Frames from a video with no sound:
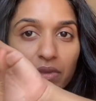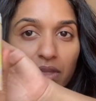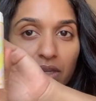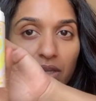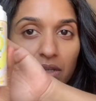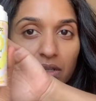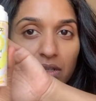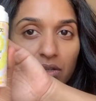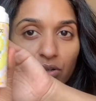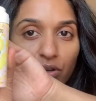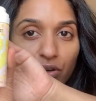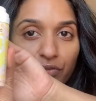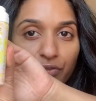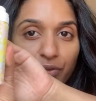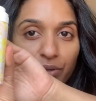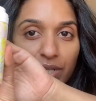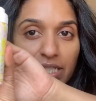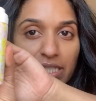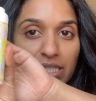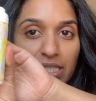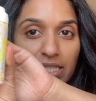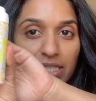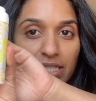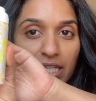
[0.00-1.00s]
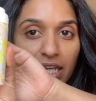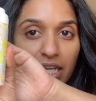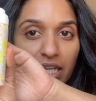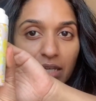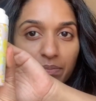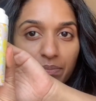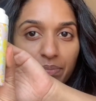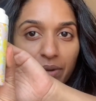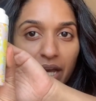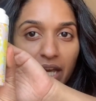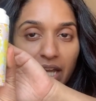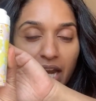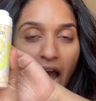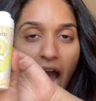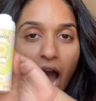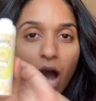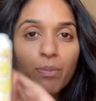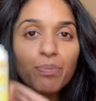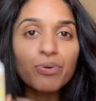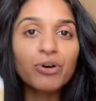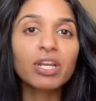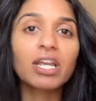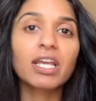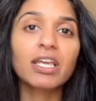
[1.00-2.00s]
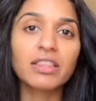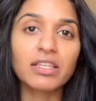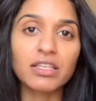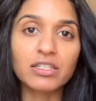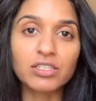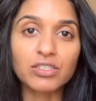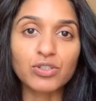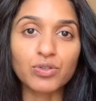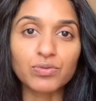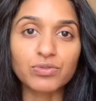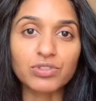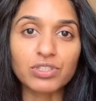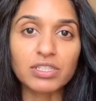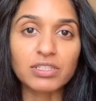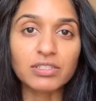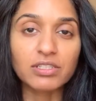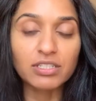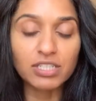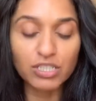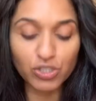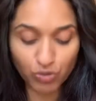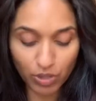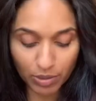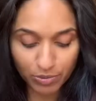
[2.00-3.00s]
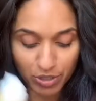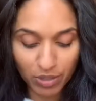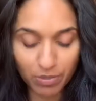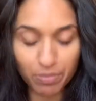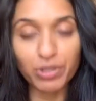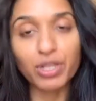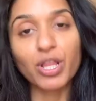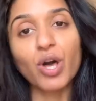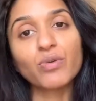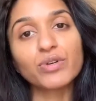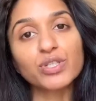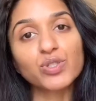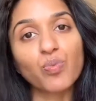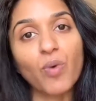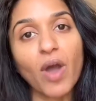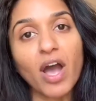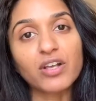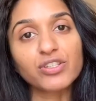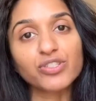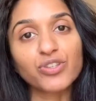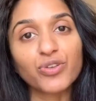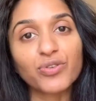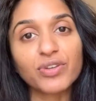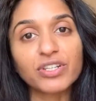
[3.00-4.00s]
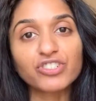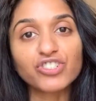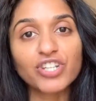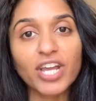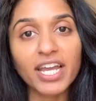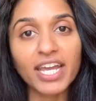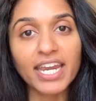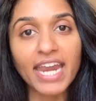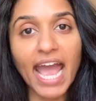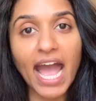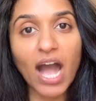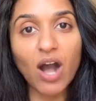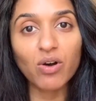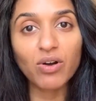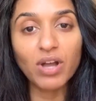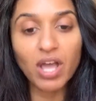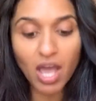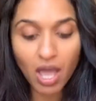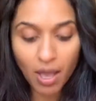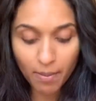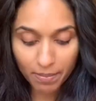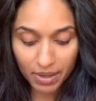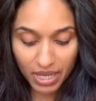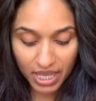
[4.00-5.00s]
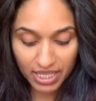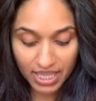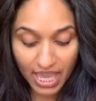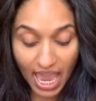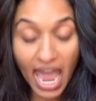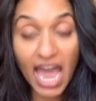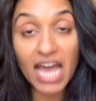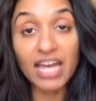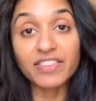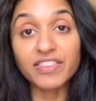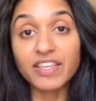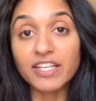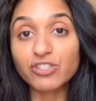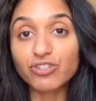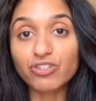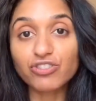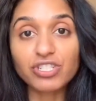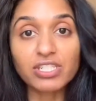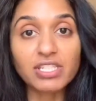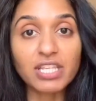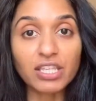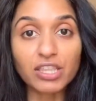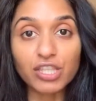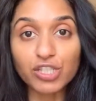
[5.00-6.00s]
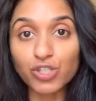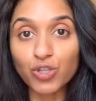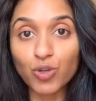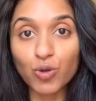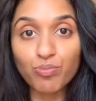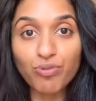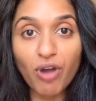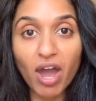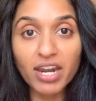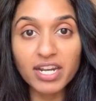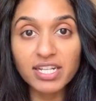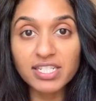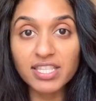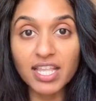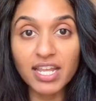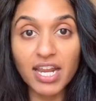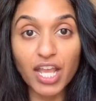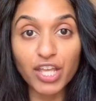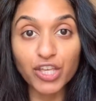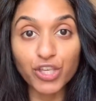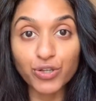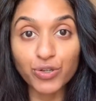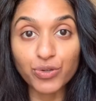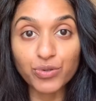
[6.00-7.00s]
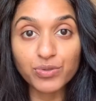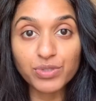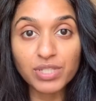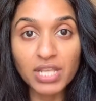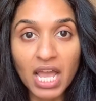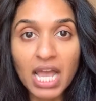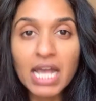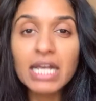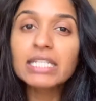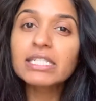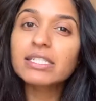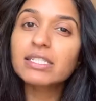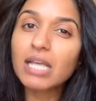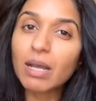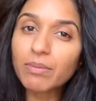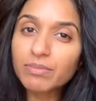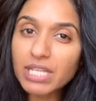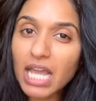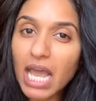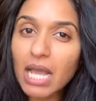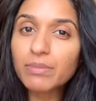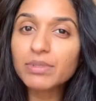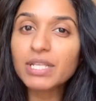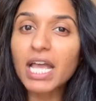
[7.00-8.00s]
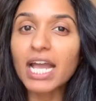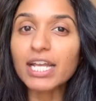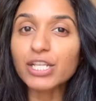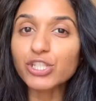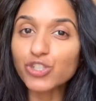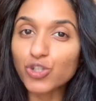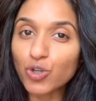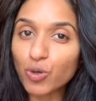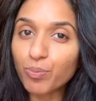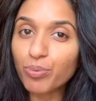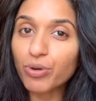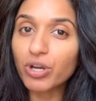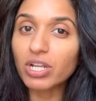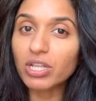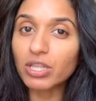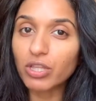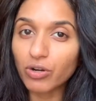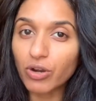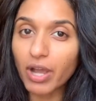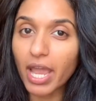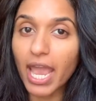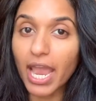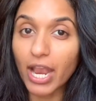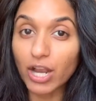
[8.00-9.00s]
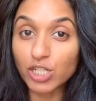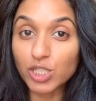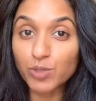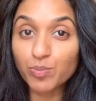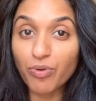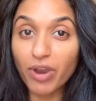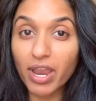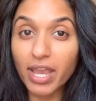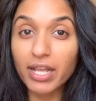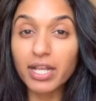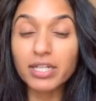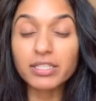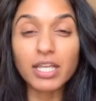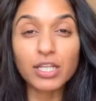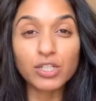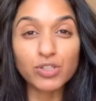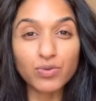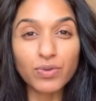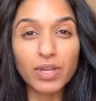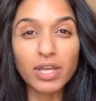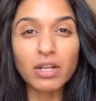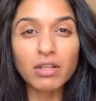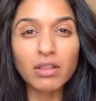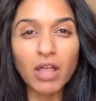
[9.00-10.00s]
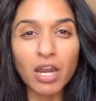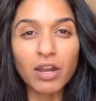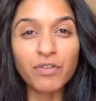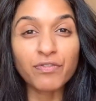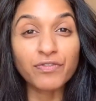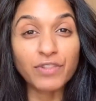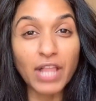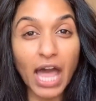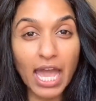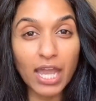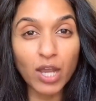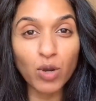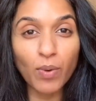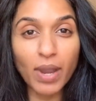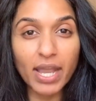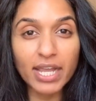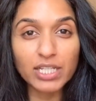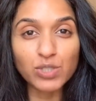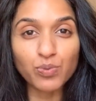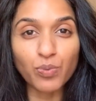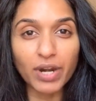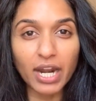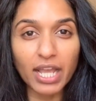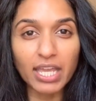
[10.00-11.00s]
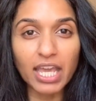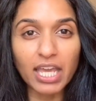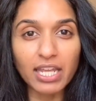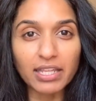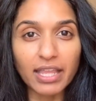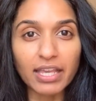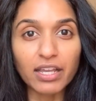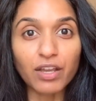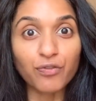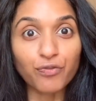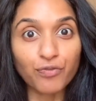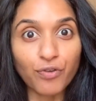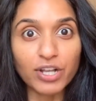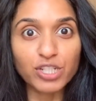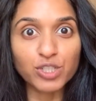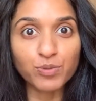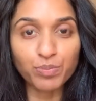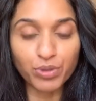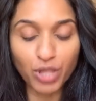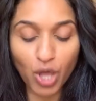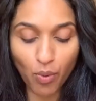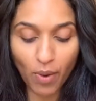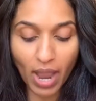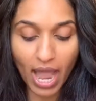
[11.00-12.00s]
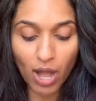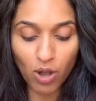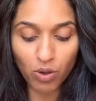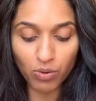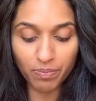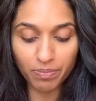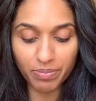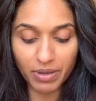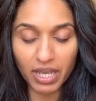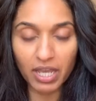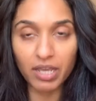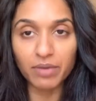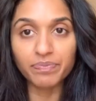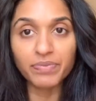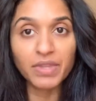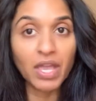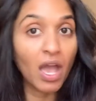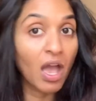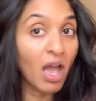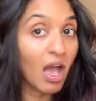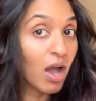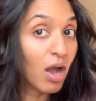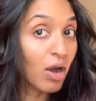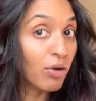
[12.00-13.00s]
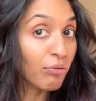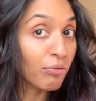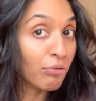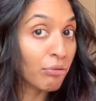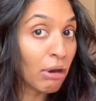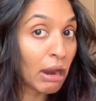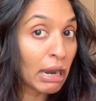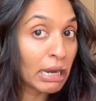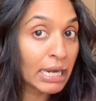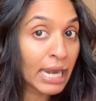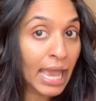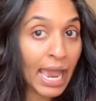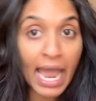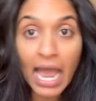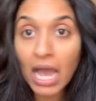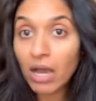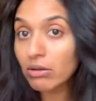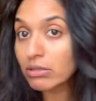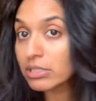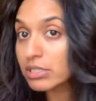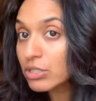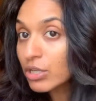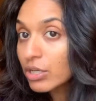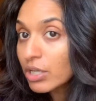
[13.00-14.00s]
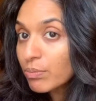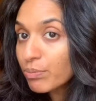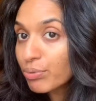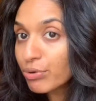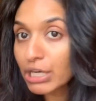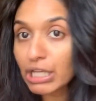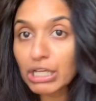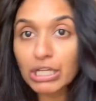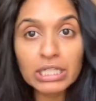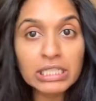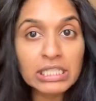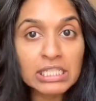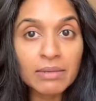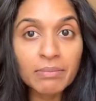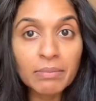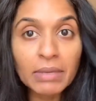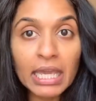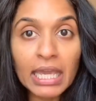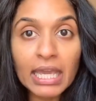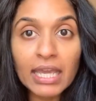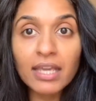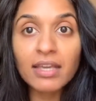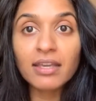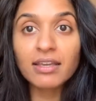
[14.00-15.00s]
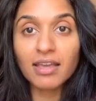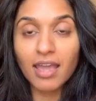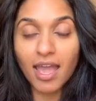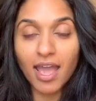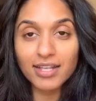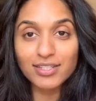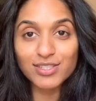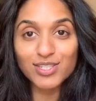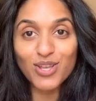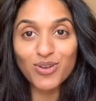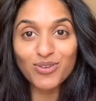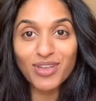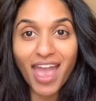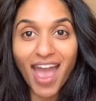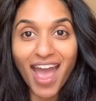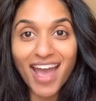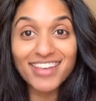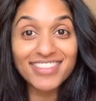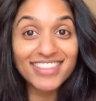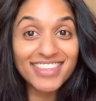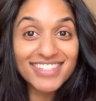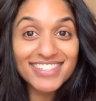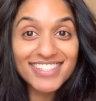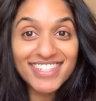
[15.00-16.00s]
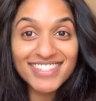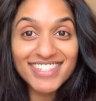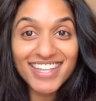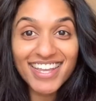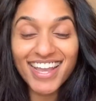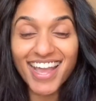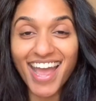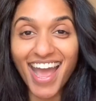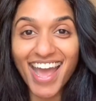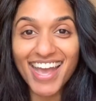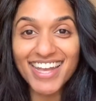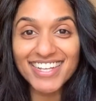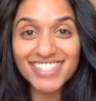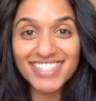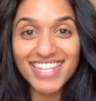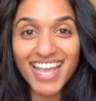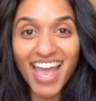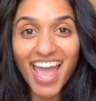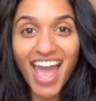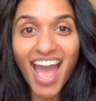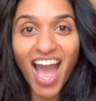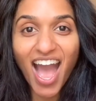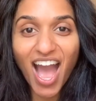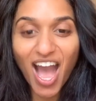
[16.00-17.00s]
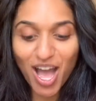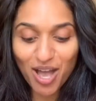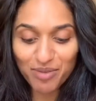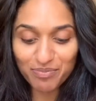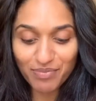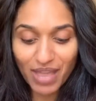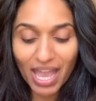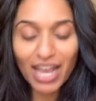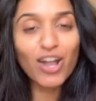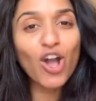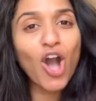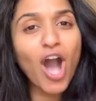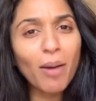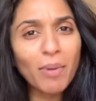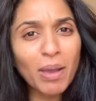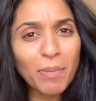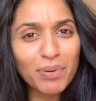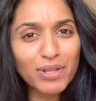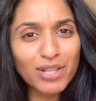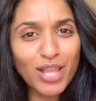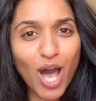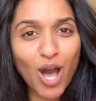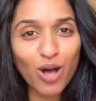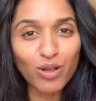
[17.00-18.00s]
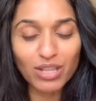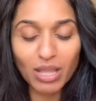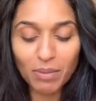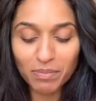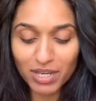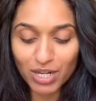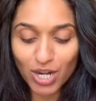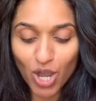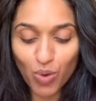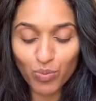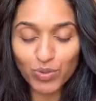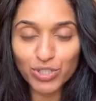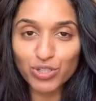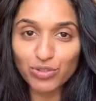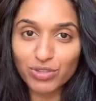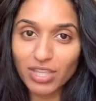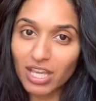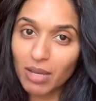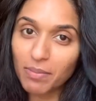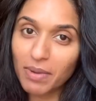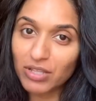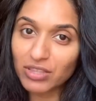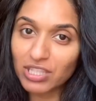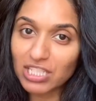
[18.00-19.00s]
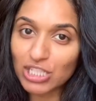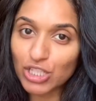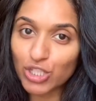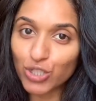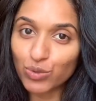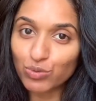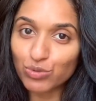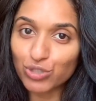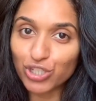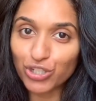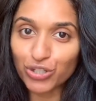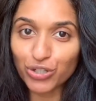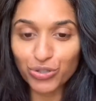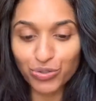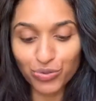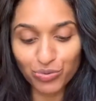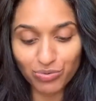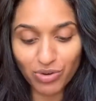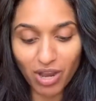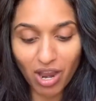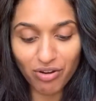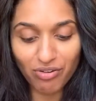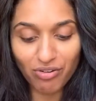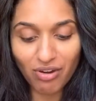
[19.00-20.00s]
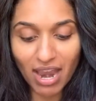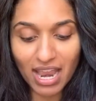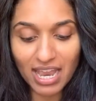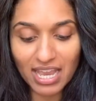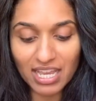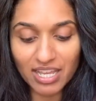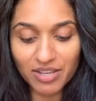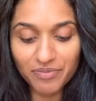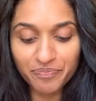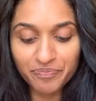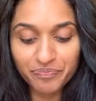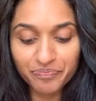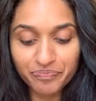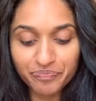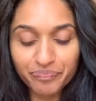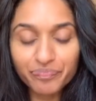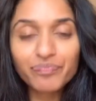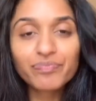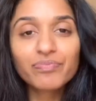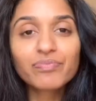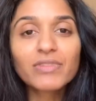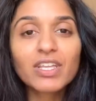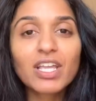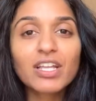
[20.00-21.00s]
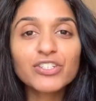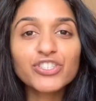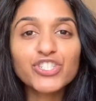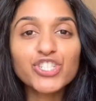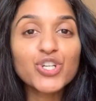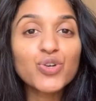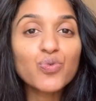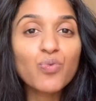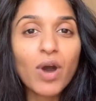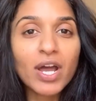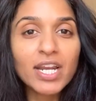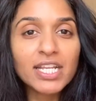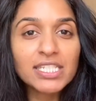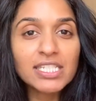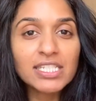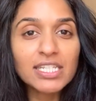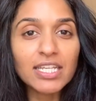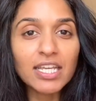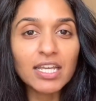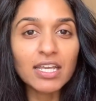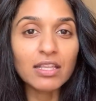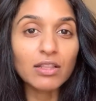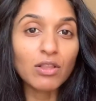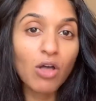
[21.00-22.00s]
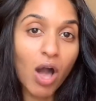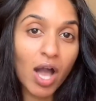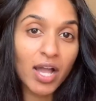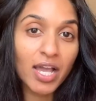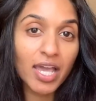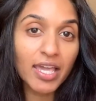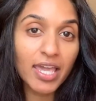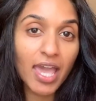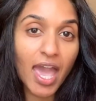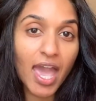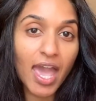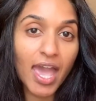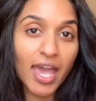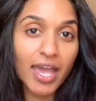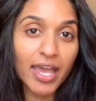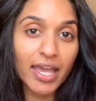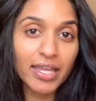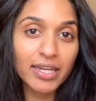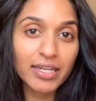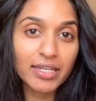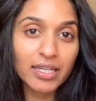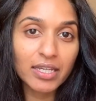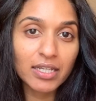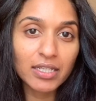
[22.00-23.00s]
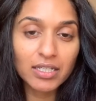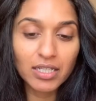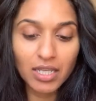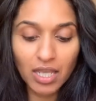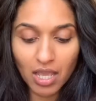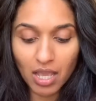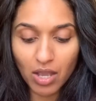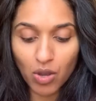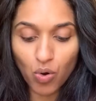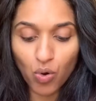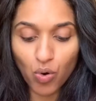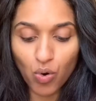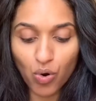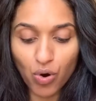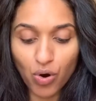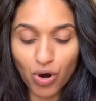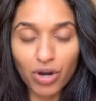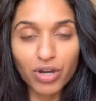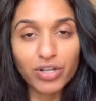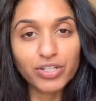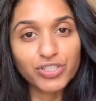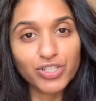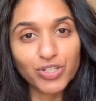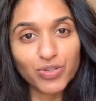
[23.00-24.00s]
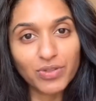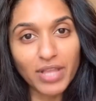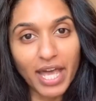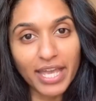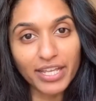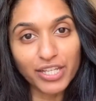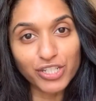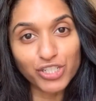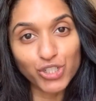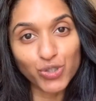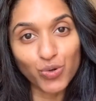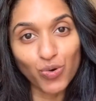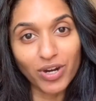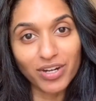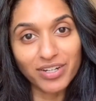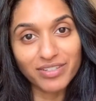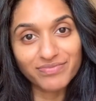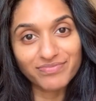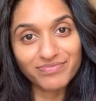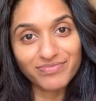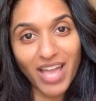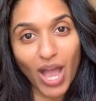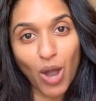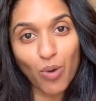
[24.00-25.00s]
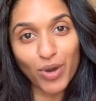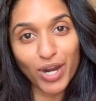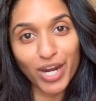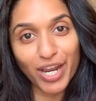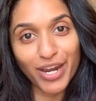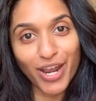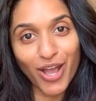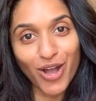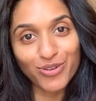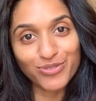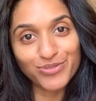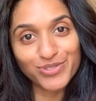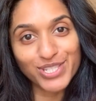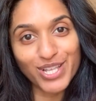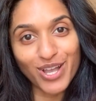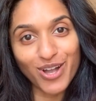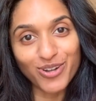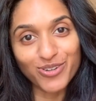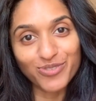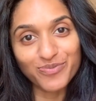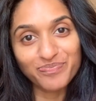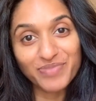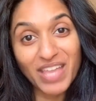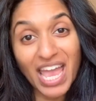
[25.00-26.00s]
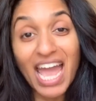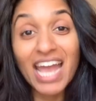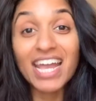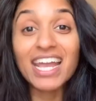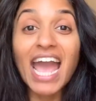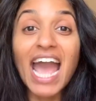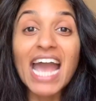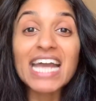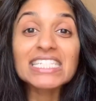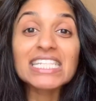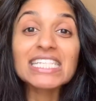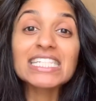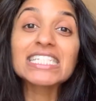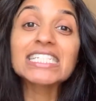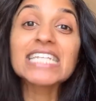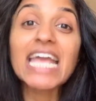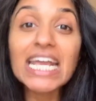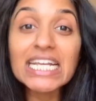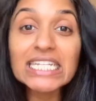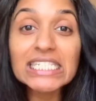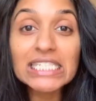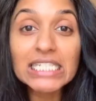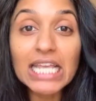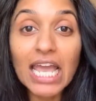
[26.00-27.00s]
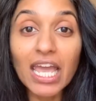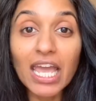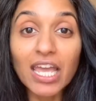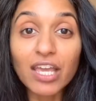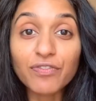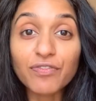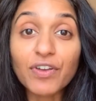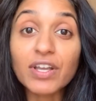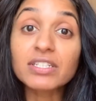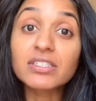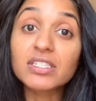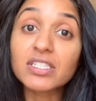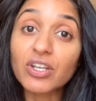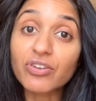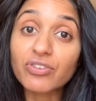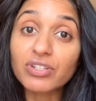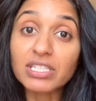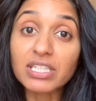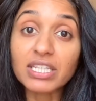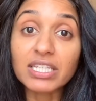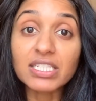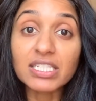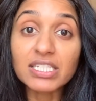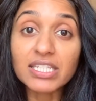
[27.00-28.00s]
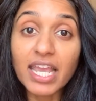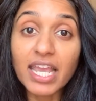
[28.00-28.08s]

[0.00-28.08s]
I don't know if you can see it, but I'll put it in the description below as well so you can check it out. But yeah, these are just like the 2 products that I use. Sometimes I do put a little hairspray because I do get a lot of flyaways when I get like a fresh blowout, but right now it's looking pretty good to me. And so yeah, this is it, guys. And comment below. Let me know what you think about this new do, all right? Do you want to see it long again, or do you like it short? I want to know. So, guys, stay safe and seriously, stay